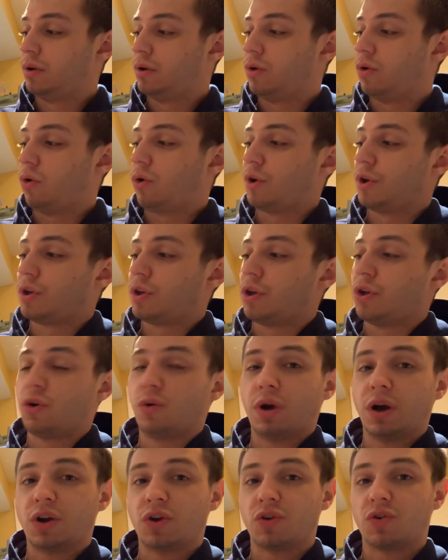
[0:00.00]
or you can
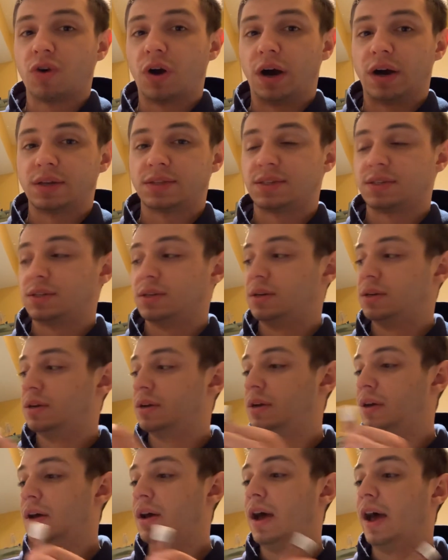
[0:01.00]
go across.
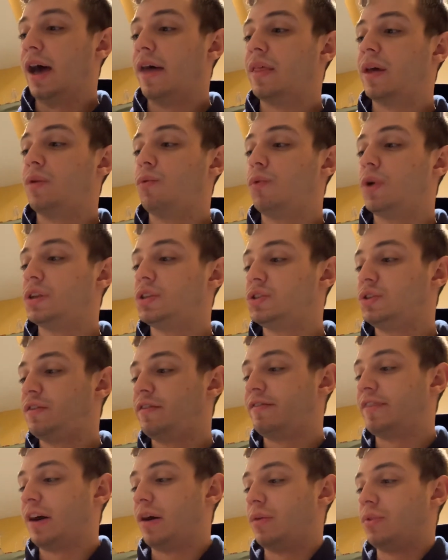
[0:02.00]
And then once you've
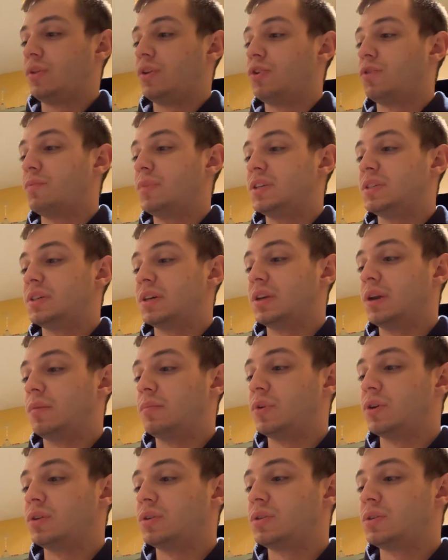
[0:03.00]
found your missing
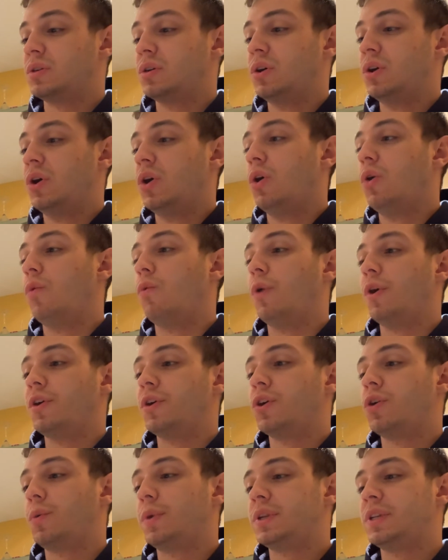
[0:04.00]
numbers, what you're
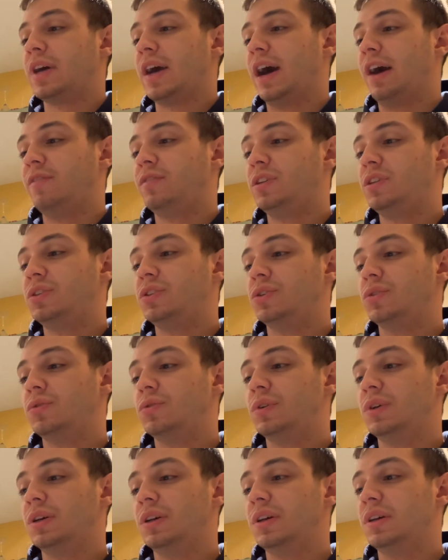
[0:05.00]
going to have to
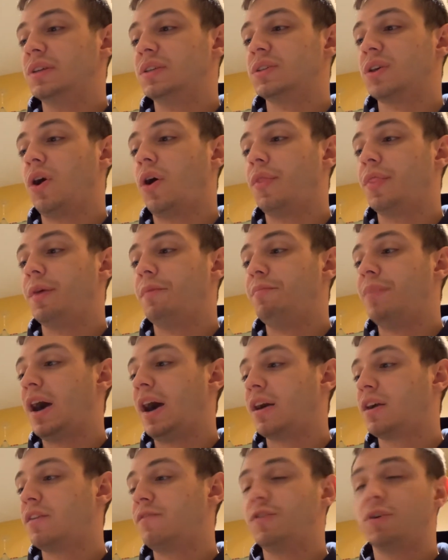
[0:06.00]
do is, on the
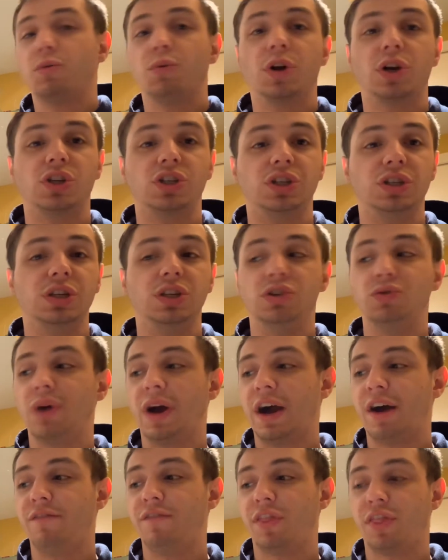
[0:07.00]
back of your worksheet, you
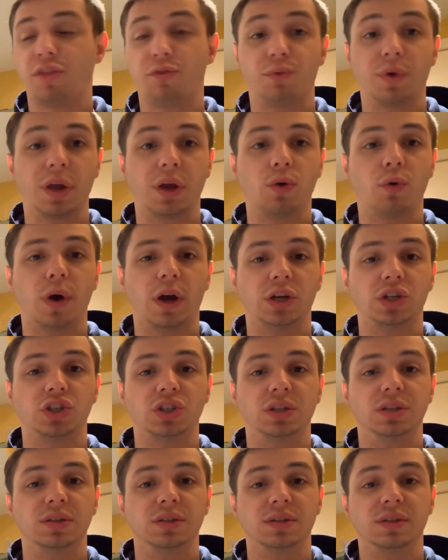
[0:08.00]
have 3
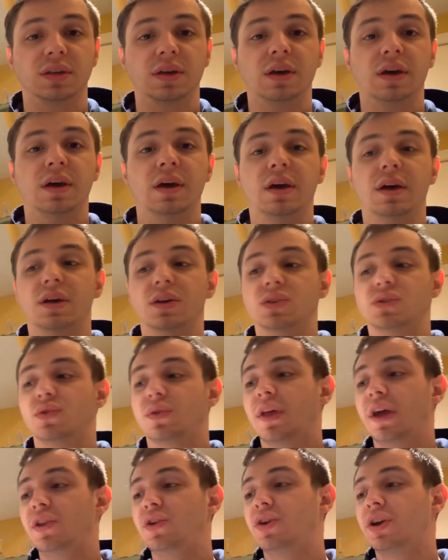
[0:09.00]
questions. So
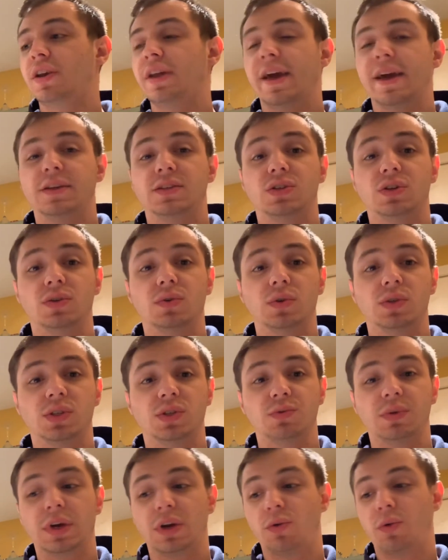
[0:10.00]
then you can answer those
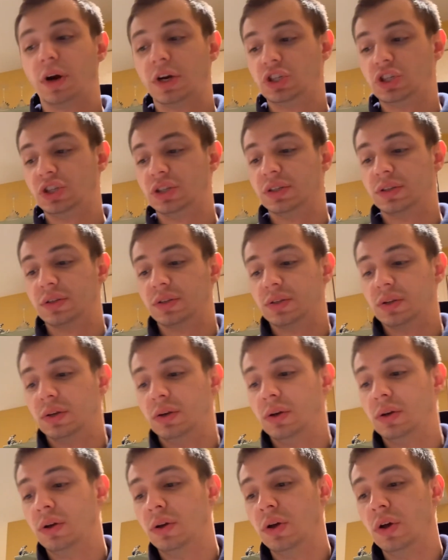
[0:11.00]
3 questions.
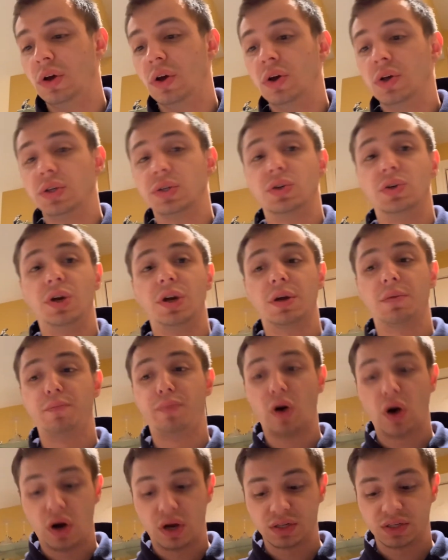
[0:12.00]
So you can
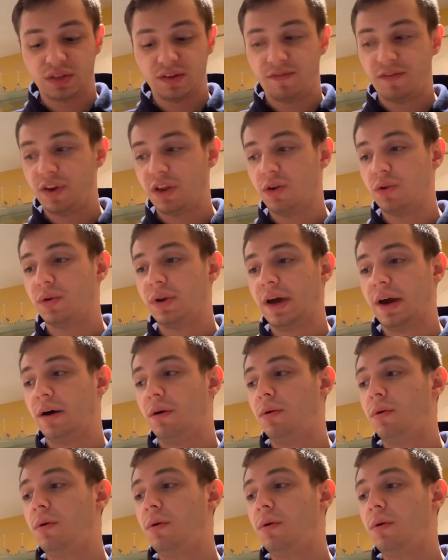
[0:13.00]
pause the video now,